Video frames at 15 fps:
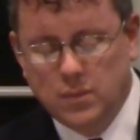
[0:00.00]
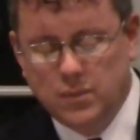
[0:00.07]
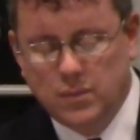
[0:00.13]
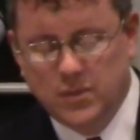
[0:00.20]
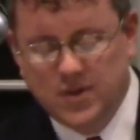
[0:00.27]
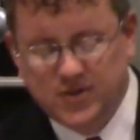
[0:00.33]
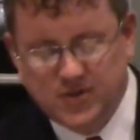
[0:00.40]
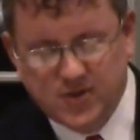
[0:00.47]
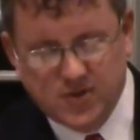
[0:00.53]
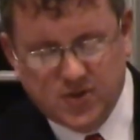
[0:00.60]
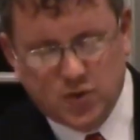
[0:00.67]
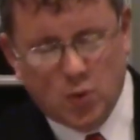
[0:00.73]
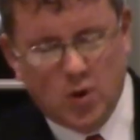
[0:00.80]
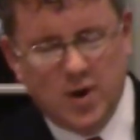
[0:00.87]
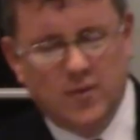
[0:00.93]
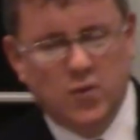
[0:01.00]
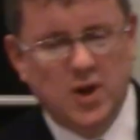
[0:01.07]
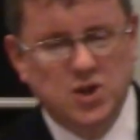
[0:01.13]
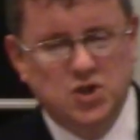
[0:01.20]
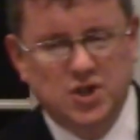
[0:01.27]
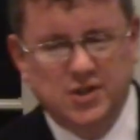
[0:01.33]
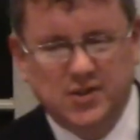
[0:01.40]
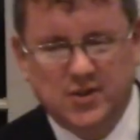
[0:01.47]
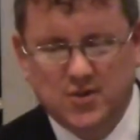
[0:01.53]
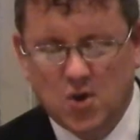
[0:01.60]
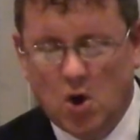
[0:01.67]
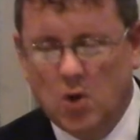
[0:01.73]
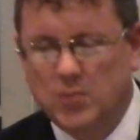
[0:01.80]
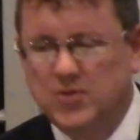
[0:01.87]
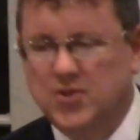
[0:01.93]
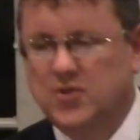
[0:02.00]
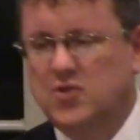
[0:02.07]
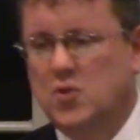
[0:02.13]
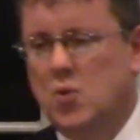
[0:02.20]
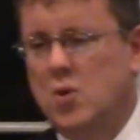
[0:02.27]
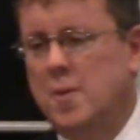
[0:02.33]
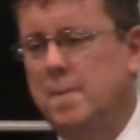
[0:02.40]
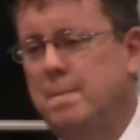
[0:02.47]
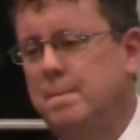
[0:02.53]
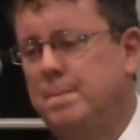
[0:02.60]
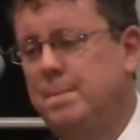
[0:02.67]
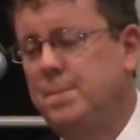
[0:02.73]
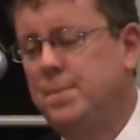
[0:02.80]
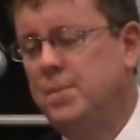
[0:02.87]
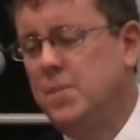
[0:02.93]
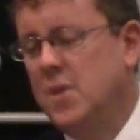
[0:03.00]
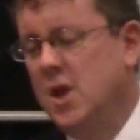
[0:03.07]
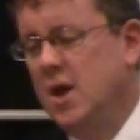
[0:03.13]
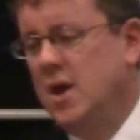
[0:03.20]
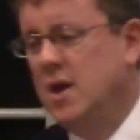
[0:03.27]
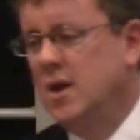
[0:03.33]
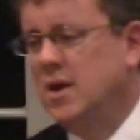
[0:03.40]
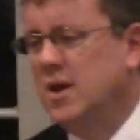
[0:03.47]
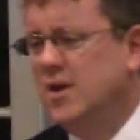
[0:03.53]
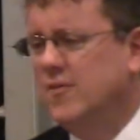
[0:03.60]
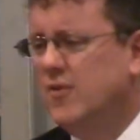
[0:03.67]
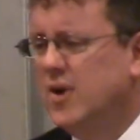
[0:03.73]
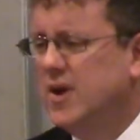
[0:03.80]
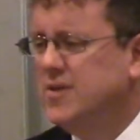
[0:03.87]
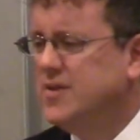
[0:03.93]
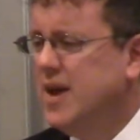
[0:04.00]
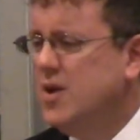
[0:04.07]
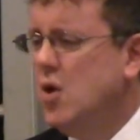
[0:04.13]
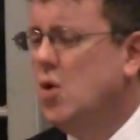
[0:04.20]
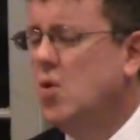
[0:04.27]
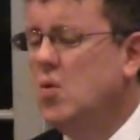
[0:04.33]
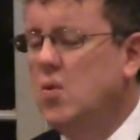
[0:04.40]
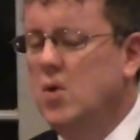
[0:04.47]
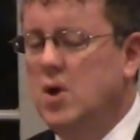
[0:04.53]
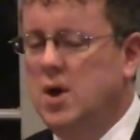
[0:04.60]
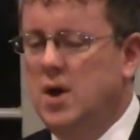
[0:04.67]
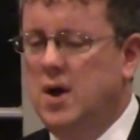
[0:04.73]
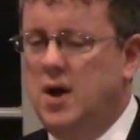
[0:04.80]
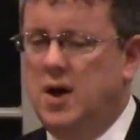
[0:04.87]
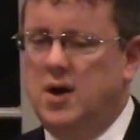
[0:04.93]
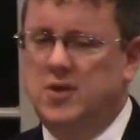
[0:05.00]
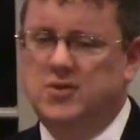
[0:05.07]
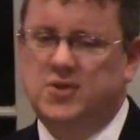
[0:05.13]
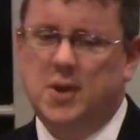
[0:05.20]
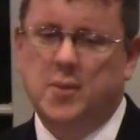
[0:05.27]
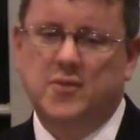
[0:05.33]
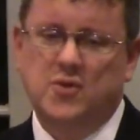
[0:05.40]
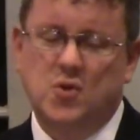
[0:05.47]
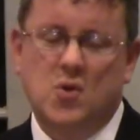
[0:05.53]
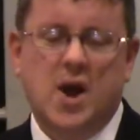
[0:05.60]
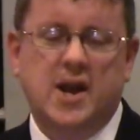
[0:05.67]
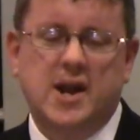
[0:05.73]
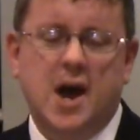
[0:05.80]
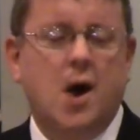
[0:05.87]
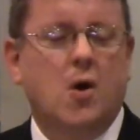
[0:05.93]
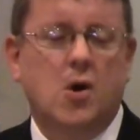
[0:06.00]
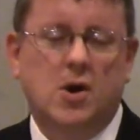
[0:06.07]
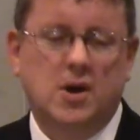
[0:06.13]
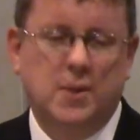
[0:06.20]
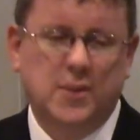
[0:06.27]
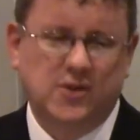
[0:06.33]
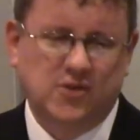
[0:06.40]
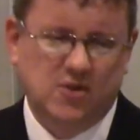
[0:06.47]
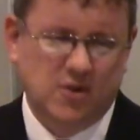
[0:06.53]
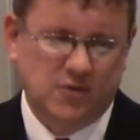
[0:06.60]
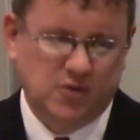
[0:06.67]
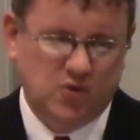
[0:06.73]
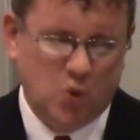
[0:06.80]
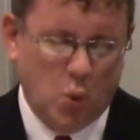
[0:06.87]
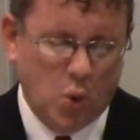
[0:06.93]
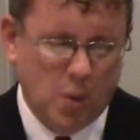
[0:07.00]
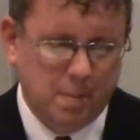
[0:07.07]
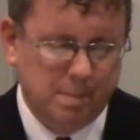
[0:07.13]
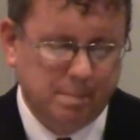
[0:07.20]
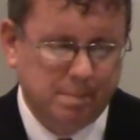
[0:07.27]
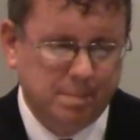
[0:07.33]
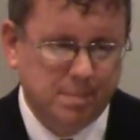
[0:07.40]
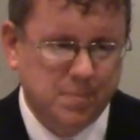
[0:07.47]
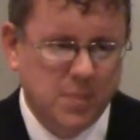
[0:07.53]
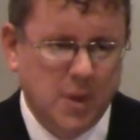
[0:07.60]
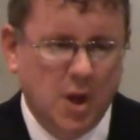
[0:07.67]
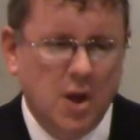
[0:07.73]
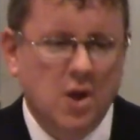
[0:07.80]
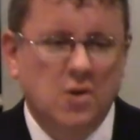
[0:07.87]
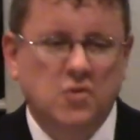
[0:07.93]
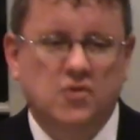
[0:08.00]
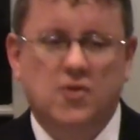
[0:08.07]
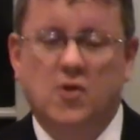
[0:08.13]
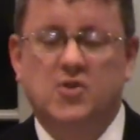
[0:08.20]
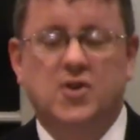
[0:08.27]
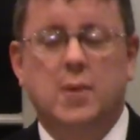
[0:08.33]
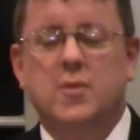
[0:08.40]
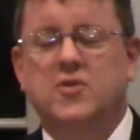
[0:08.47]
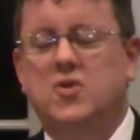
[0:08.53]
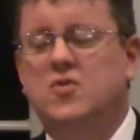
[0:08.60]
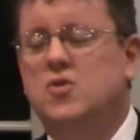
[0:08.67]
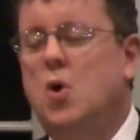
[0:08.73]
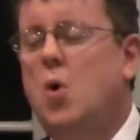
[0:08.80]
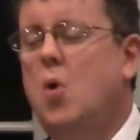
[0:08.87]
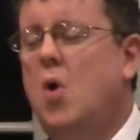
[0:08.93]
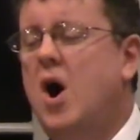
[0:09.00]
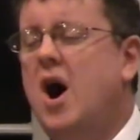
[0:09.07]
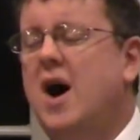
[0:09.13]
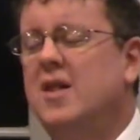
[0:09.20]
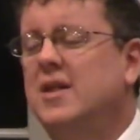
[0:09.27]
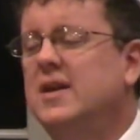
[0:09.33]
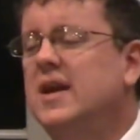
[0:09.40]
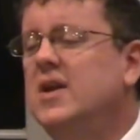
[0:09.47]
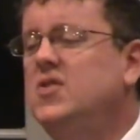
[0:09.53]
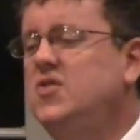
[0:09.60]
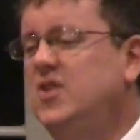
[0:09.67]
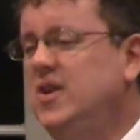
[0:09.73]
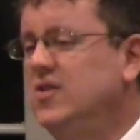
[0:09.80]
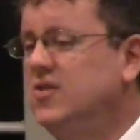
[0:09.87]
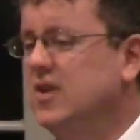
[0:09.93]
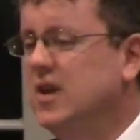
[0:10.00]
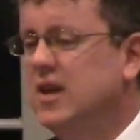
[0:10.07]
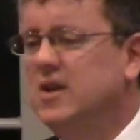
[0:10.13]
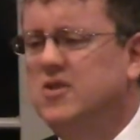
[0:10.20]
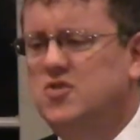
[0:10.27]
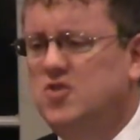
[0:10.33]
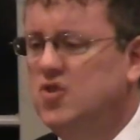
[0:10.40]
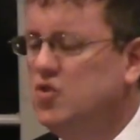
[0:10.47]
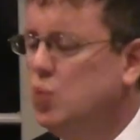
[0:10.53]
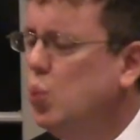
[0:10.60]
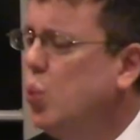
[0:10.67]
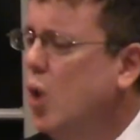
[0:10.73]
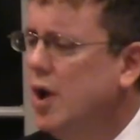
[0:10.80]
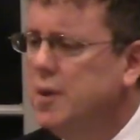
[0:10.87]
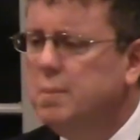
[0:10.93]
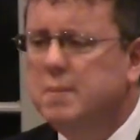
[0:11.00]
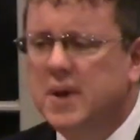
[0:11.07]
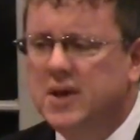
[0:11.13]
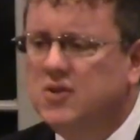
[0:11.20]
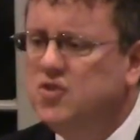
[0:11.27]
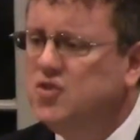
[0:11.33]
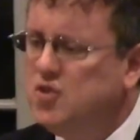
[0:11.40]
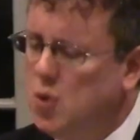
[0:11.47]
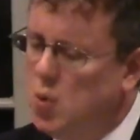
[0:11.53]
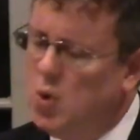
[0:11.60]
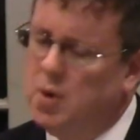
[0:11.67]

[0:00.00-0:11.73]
This is the story of when Jesus calms the storm. And friends, I know some of you right now are in the midst of storm. For some of you, the whole holiday season is just one big storm.